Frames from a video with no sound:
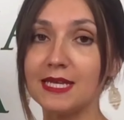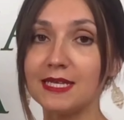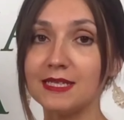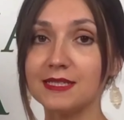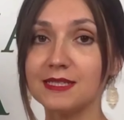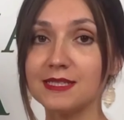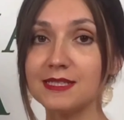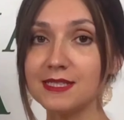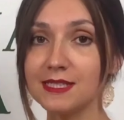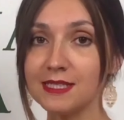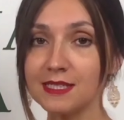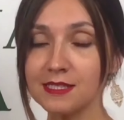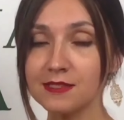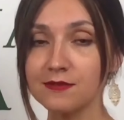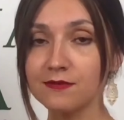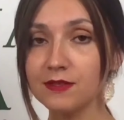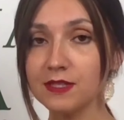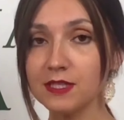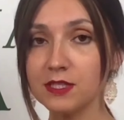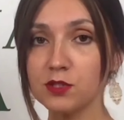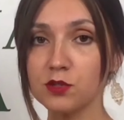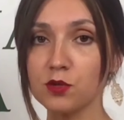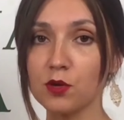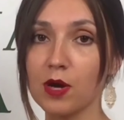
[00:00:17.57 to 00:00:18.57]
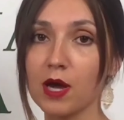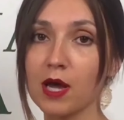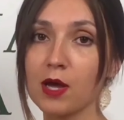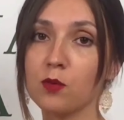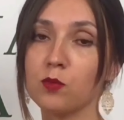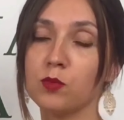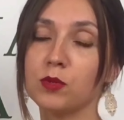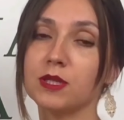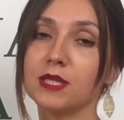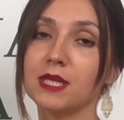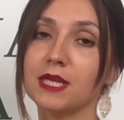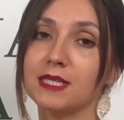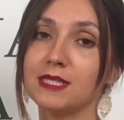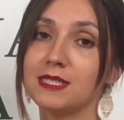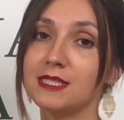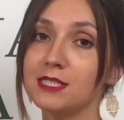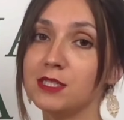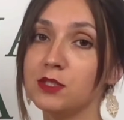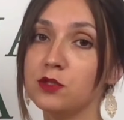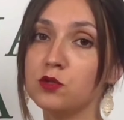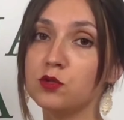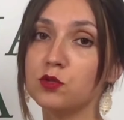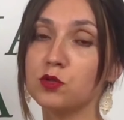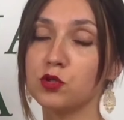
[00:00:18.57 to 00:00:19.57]
In this video, I will
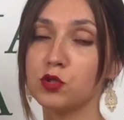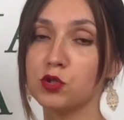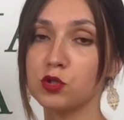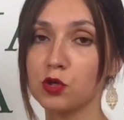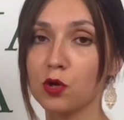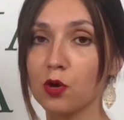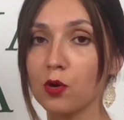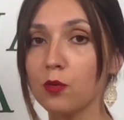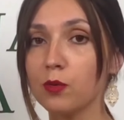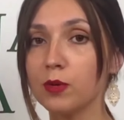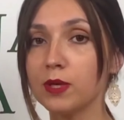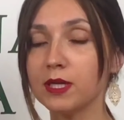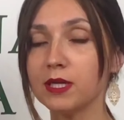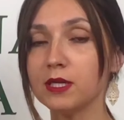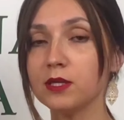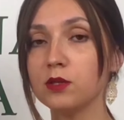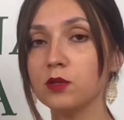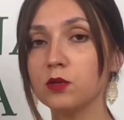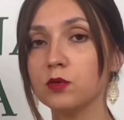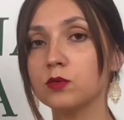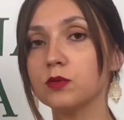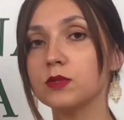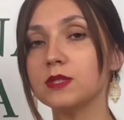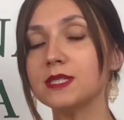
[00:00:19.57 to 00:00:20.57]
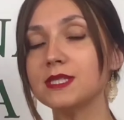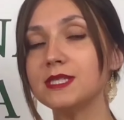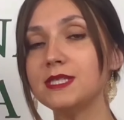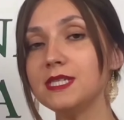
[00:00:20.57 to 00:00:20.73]
continue showing you